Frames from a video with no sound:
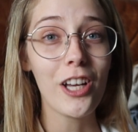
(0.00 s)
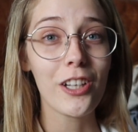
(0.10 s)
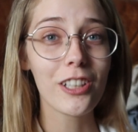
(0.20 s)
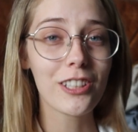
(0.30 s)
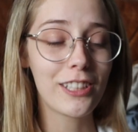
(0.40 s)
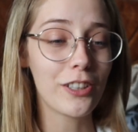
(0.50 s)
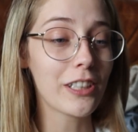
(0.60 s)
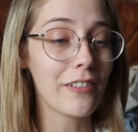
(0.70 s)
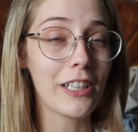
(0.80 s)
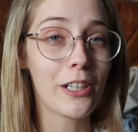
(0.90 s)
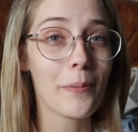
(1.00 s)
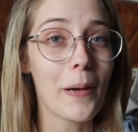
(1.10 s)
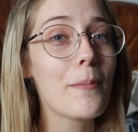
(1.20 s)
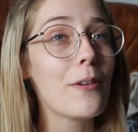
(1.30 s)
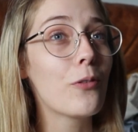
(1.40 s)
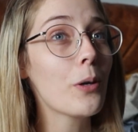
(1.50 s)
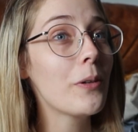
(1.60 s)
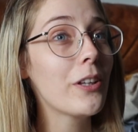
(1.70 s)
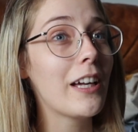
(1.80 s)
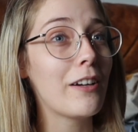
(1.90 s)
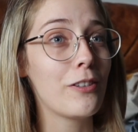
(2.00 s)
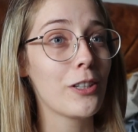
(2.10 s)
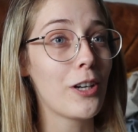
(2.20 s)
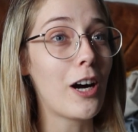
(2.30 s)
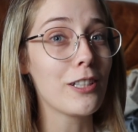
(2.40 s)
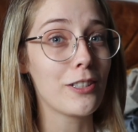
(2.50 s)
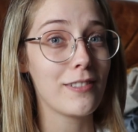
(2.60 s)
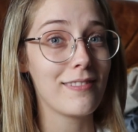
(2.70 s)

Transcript: You're still giving your baby formula if you're not